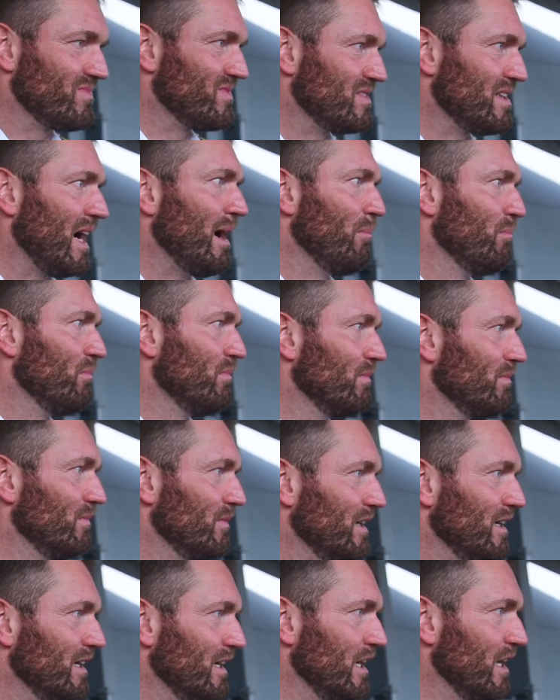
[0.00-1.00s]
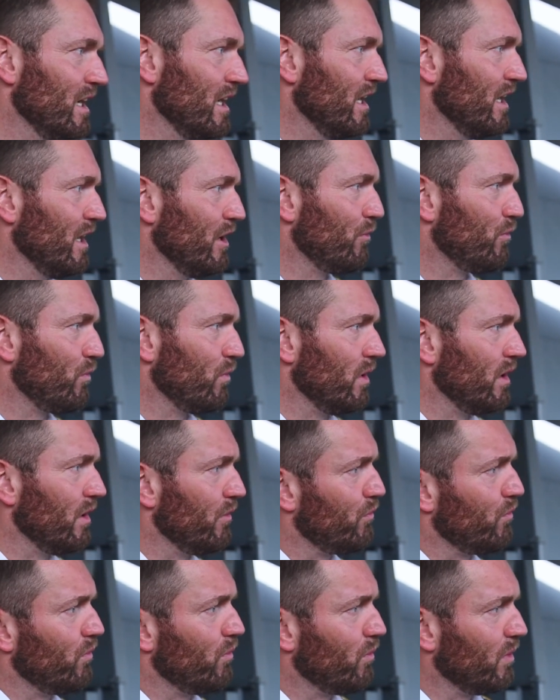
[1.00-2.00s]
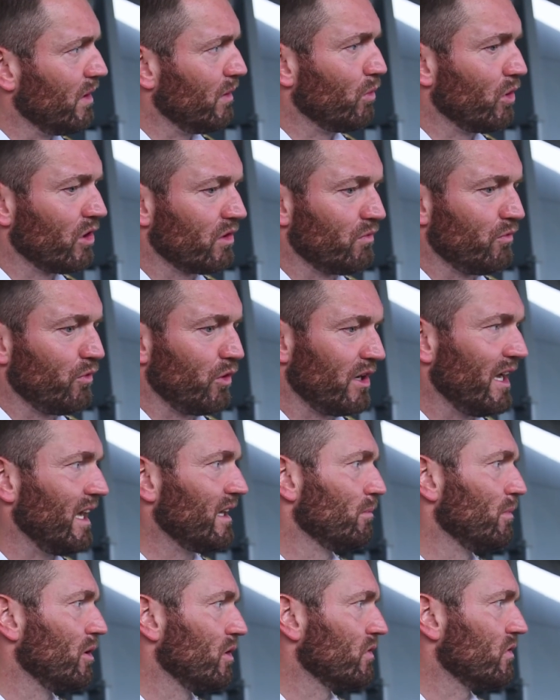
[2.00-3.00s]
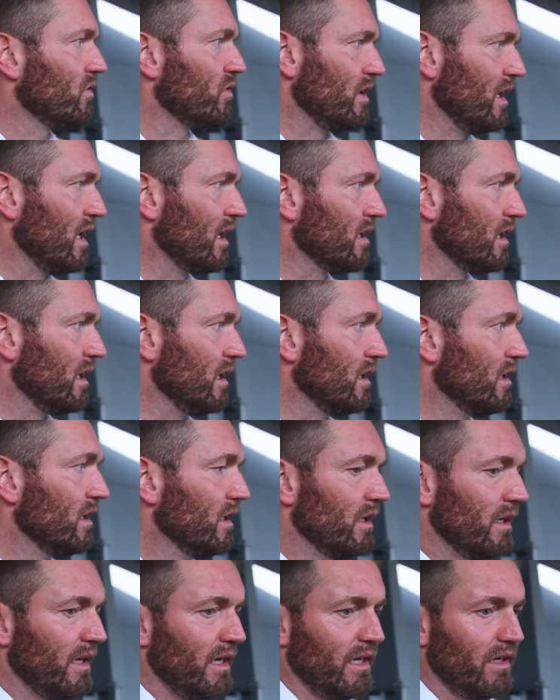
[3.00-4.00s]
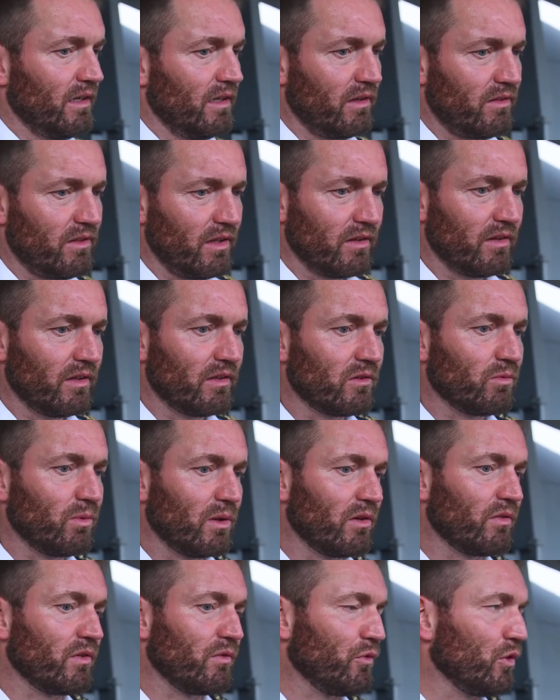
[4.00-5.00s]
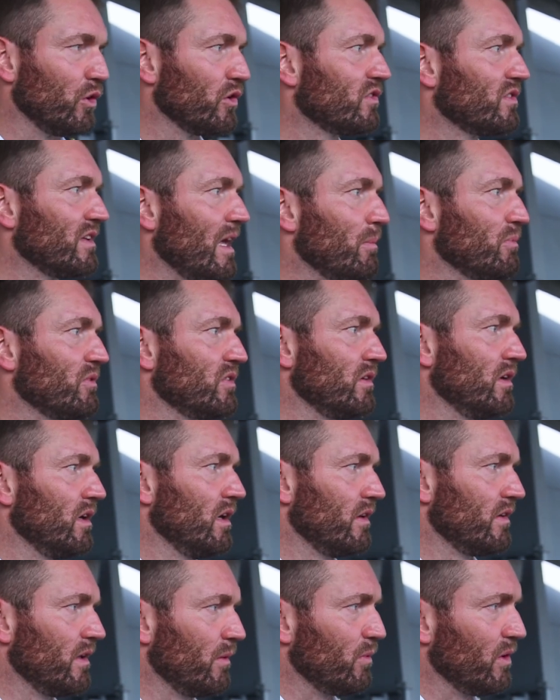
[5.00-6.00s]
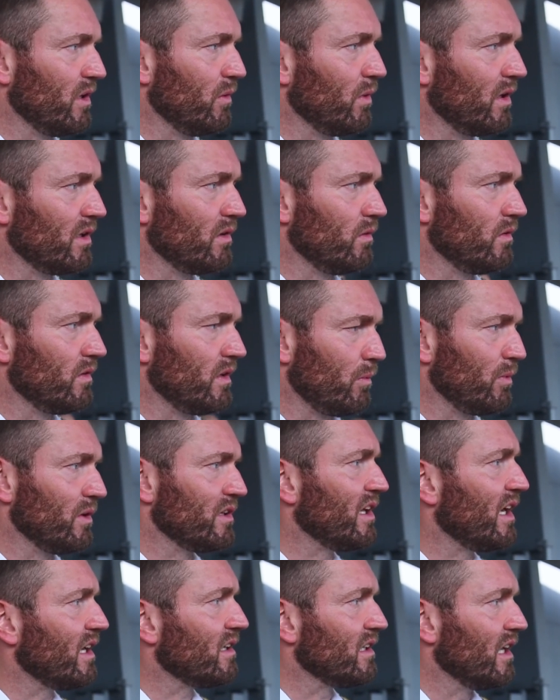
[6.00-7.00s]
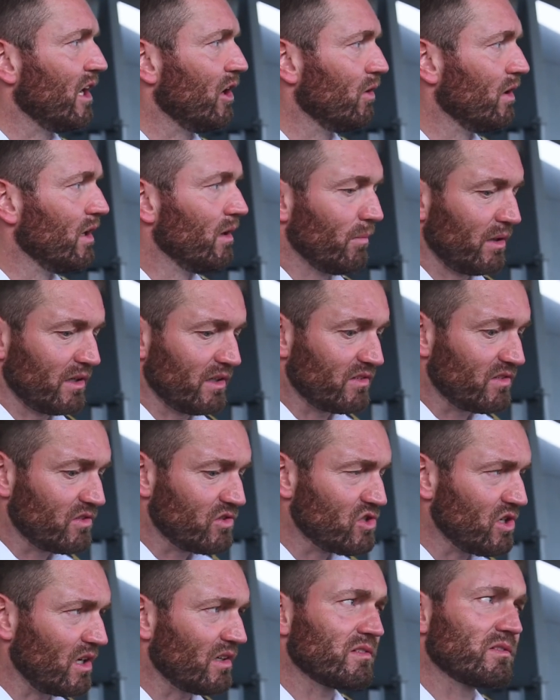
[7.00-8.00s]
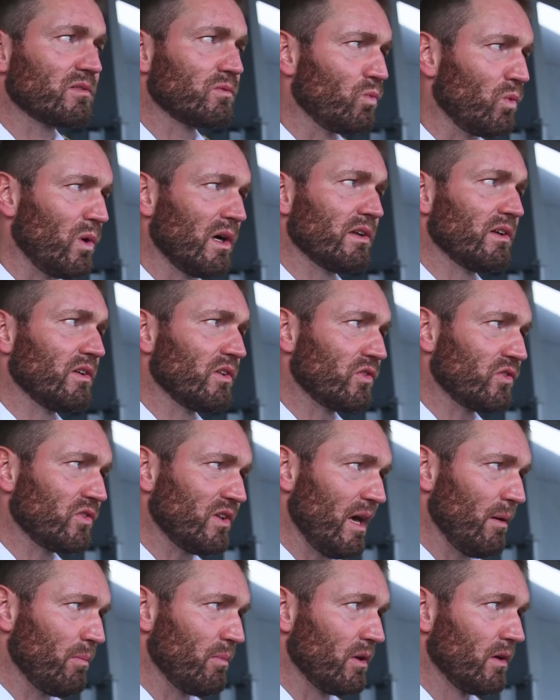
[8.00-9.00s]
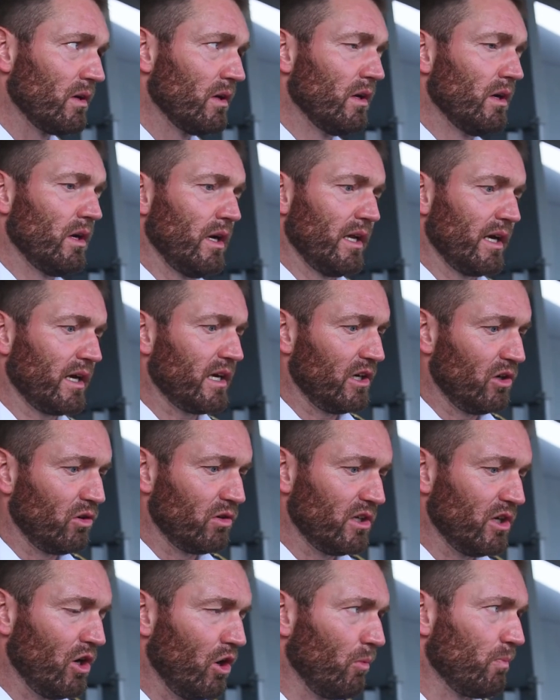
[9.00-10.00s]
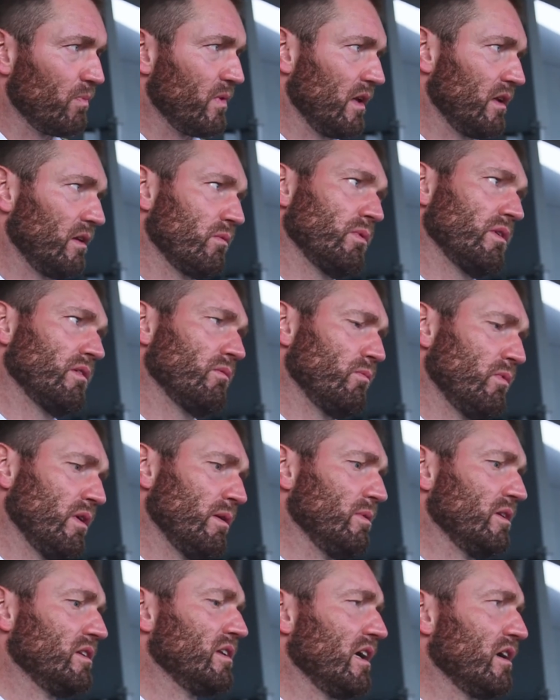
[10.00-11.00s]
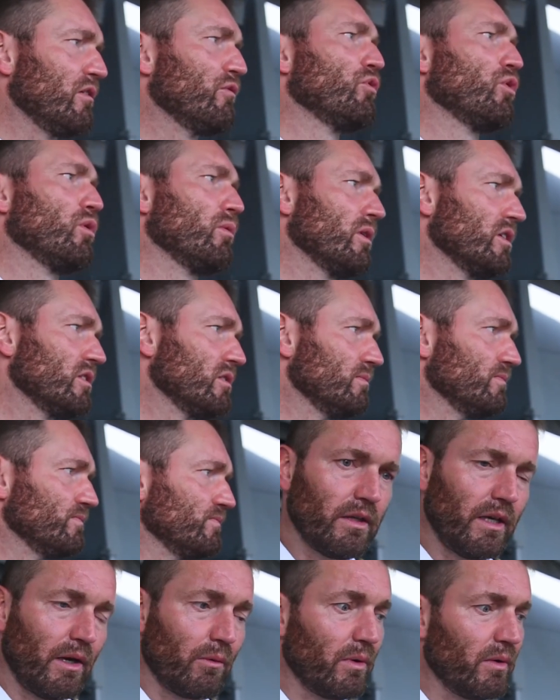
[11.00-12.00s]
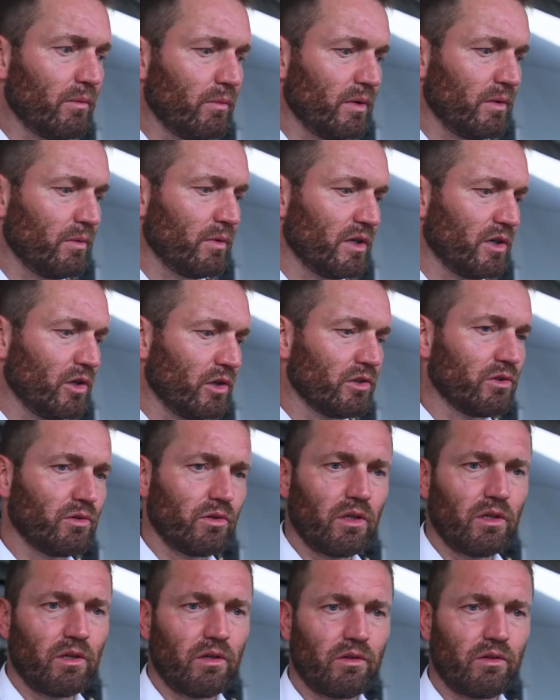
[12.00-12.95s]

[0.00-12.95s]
dumb if we would forget about Sri Lanka. And I think this is one of the first steps that we take now. But it's just one step, and I can only hope that it will be taken forward. Yeah, we're going to do